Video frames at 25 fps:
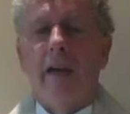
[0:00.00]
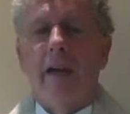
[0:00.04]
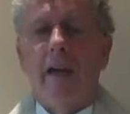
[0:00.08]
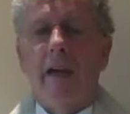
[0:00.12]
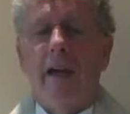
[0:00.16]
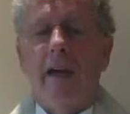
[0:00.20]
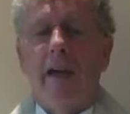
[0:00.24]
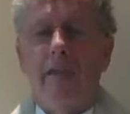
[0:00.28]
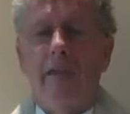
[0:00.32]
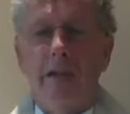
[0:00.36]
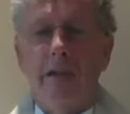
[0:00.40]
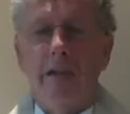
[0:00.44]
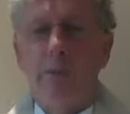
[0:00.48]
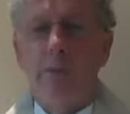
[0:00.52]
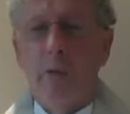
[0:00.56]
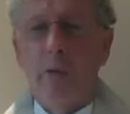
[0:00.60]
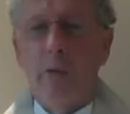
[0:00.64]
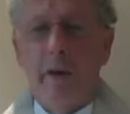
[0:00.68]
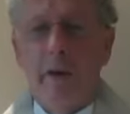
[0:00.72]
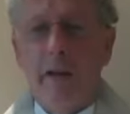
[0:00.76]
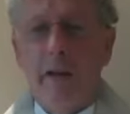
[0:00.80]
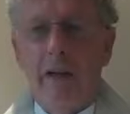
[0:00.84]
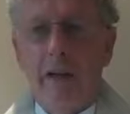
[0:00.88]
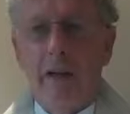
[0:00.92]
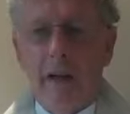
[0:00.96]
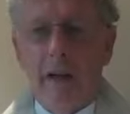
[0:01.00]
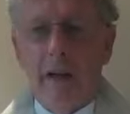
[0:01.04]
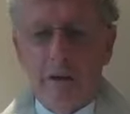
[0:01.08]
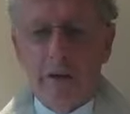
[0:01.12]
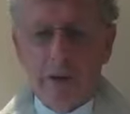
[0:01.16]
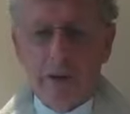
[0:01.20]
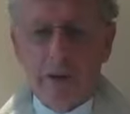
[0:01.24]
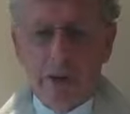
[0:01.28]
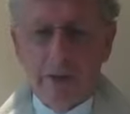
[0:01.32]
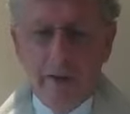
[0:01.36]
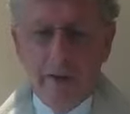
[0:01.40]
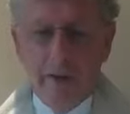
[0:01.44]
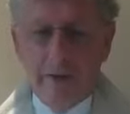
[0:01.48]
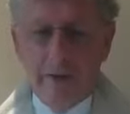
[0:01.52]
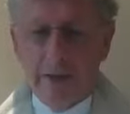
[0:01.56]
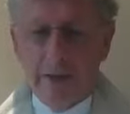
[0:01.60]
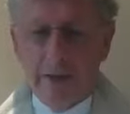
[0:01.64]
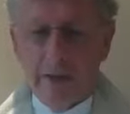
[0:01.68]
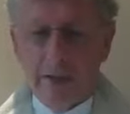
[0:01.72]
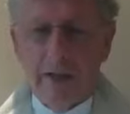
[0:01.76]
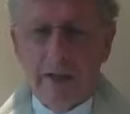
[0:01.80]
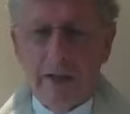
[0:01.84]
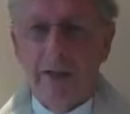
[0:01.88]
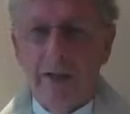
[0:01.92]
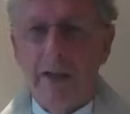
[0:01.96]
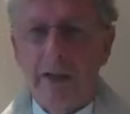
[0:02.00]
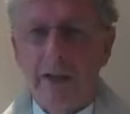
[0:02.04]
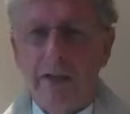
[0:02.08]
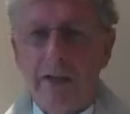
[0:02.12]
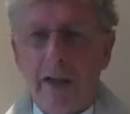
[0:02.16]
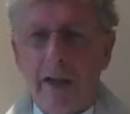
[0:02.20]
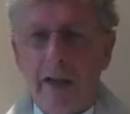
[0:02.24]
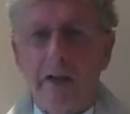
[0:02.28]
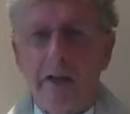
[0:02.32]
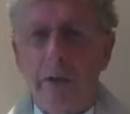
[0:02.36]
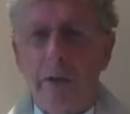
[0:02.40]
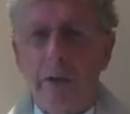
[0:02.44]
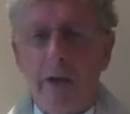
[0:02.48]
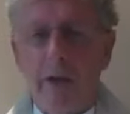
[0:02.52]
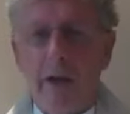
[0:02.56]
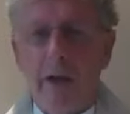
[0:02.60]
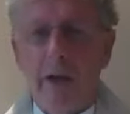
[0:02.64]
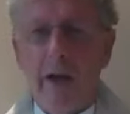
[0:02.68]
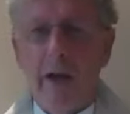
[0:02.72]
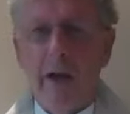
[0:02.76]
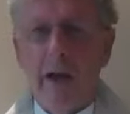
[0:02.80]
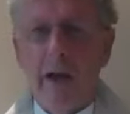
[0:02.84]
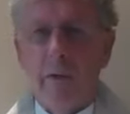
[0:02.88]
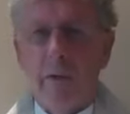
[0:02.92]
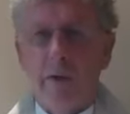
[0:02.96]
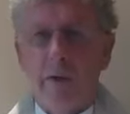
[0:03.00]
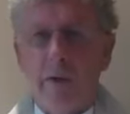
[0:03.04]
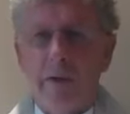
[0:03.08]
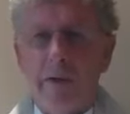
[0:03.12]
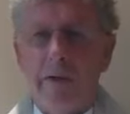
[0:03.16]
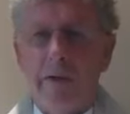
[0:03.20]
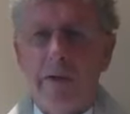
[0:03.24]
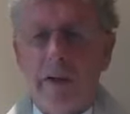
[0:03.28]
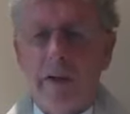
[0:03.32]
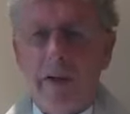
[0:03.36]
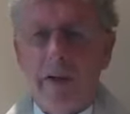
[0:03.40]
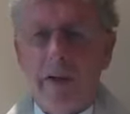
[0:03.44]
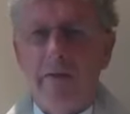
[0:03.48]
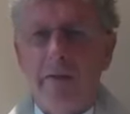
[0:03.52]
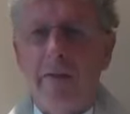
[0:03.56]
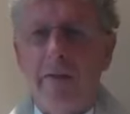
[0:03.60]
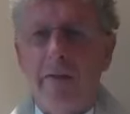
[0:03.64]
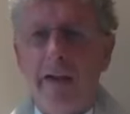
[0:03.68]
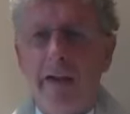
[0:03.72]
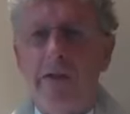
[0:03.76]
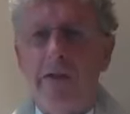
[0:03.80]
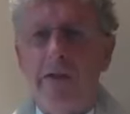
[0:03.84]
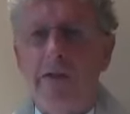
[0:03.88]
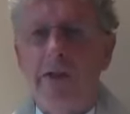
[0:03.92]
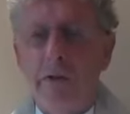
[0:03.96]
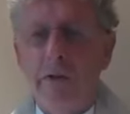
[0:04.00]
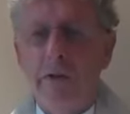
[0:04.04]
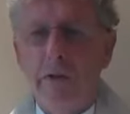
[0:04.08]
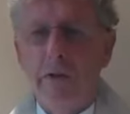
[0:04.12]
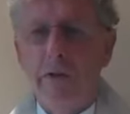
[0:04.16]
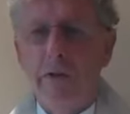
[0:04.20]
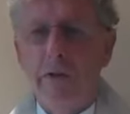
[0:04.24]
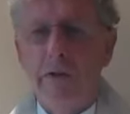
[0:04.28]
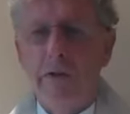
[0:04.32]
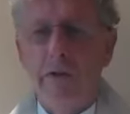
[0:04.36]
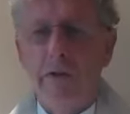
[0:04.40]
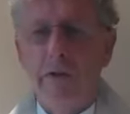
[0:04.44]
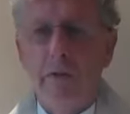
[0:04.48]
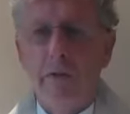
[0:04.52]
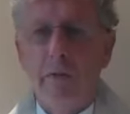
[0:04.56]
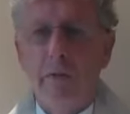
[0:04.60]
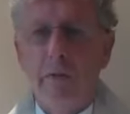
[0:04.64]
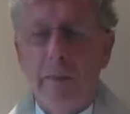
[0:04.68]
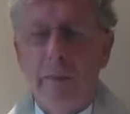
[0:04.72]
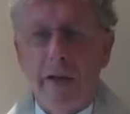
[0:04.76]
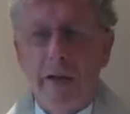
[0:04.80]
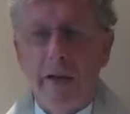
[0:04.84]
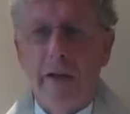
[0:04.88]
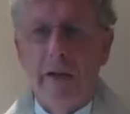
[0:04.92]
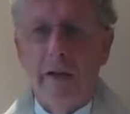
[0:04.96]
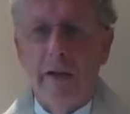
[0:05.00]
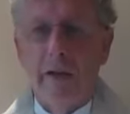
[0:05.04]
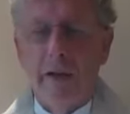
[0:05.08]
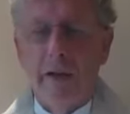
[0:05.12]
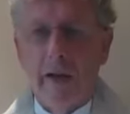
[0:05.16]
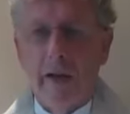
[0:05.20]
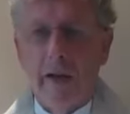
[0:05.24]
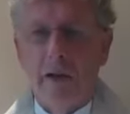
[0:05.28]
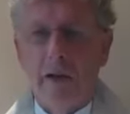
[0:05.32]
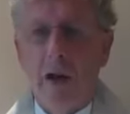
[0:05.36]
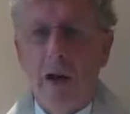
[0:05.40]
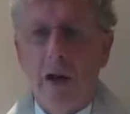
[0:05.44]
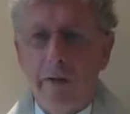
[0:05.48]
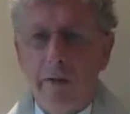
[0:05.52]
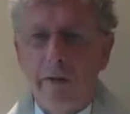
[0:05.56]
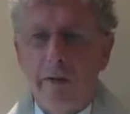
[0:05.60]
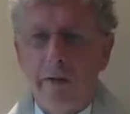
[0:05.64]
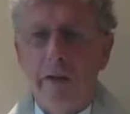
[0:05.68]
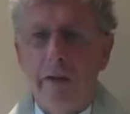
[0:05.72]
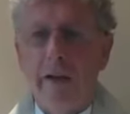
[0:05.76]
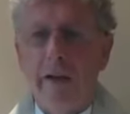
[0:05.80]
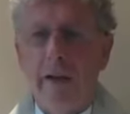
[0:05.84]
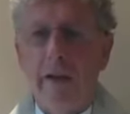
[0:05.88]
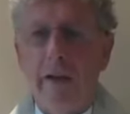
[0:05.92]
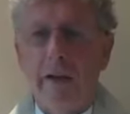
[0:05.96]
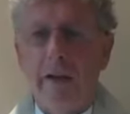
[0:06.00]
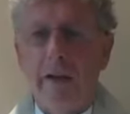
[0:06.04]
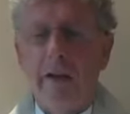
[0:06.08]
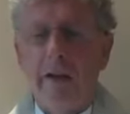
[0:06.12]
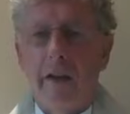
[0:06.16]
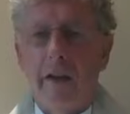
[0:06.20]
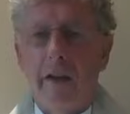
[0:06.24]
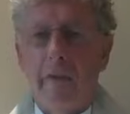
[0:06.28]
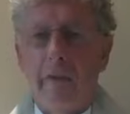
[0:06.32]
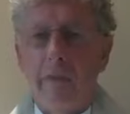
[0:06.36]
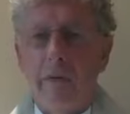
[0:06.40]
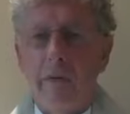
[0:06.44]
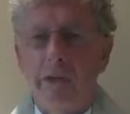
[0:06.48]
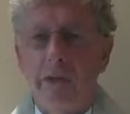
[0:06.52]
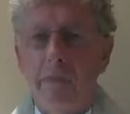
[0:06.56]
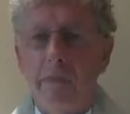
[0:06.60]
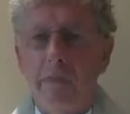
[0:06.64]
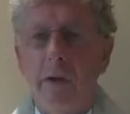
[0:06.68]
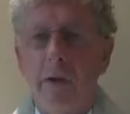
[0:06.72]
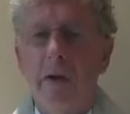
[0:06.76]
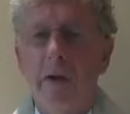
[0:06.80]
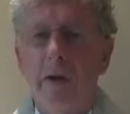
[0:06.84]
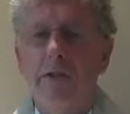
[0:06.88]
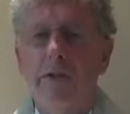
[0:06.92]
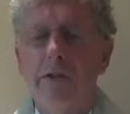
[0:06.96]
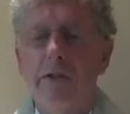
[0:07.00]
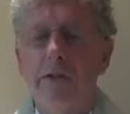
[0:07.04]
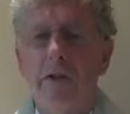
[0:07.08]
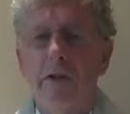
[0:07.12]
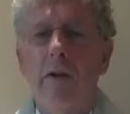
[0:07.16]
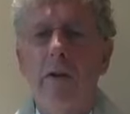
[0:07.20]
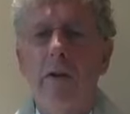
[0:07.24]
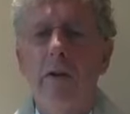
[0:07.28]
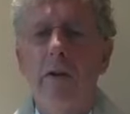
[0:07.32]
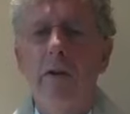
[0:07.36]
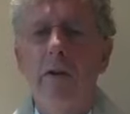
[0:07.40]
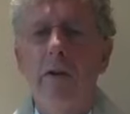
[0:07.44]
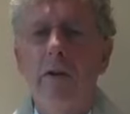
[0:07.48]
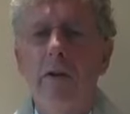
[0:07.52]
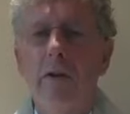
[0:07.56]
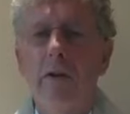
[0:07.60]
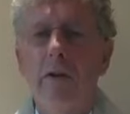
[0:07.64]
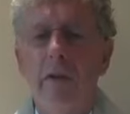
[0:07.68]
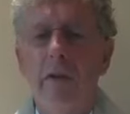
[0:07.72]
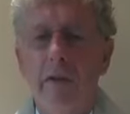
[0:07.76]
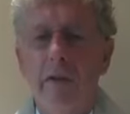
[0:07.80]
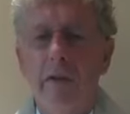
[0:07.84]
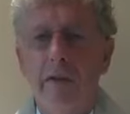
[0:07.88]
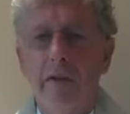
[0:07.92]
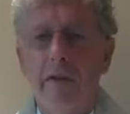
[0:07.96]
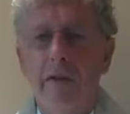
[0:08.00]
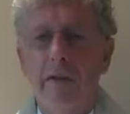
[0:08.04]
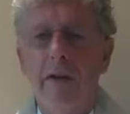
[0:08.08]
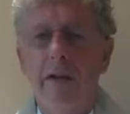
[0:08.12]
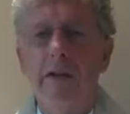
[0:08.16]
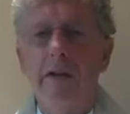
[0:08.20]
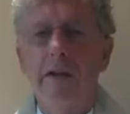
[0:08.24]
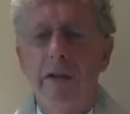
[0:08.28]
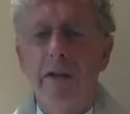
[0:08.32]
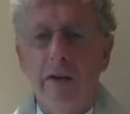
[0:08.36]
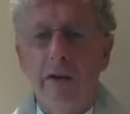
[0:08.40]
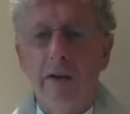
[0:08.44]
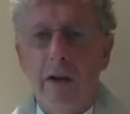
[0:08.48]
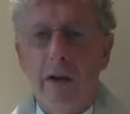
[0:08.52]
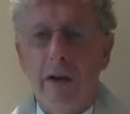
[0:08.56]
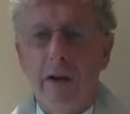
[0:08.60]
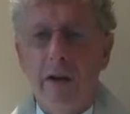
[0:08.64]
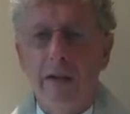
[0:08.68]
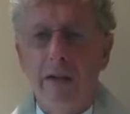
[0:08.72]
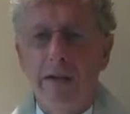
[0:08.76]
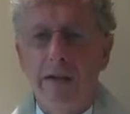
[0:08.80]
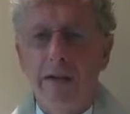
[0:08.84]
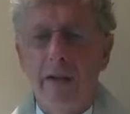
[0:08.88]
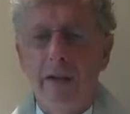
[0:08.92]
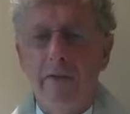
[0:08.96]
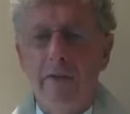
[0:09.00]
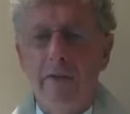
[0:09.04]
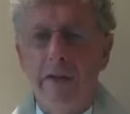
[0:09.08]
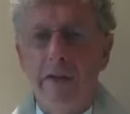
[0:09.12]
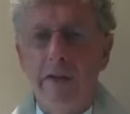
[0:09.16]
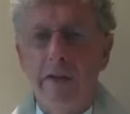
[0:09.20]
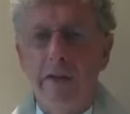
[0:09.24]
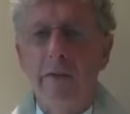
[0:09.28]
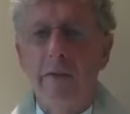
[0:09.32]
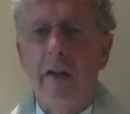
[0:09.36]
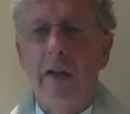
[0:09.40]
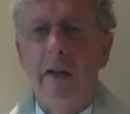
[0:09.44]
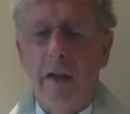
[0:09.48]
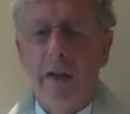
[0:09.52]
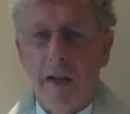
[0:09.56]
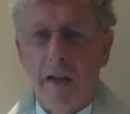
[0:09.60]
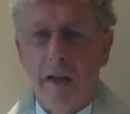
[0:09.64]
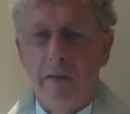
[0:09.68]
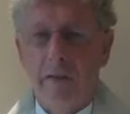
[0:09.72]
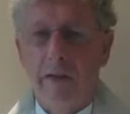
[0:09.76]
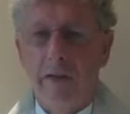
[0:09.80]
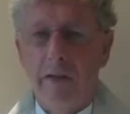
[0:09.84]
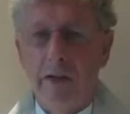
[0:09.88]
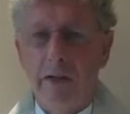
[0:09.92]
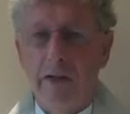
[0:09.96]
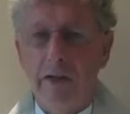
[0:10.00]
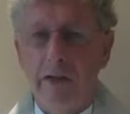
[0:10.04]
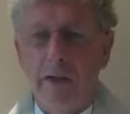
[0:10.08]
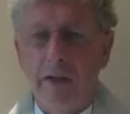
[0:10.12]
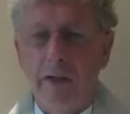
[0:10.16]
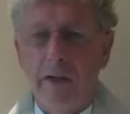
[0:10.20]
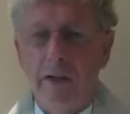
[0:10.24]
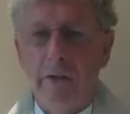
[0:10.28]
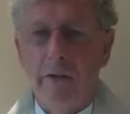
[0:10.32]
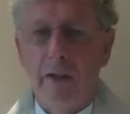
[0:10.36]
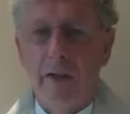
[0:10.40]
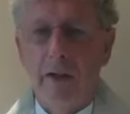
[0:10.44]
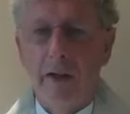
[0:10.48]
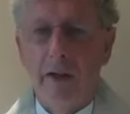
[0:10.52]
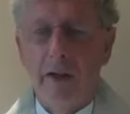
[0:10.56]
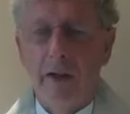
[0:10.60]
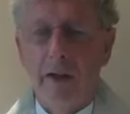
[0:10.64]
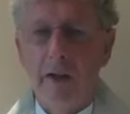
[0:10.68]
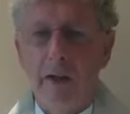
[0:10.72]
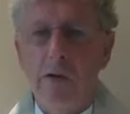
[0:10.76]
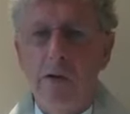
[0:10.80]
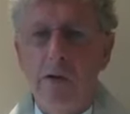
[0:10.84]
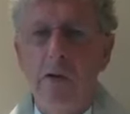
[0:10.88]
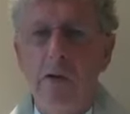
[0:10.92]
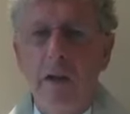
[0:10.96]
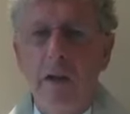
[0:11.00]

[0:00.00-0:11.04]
At this point in our service in the sanctuary, I would invite you to make an offering in response to all the good things that God has given you, and I invite you to do that now.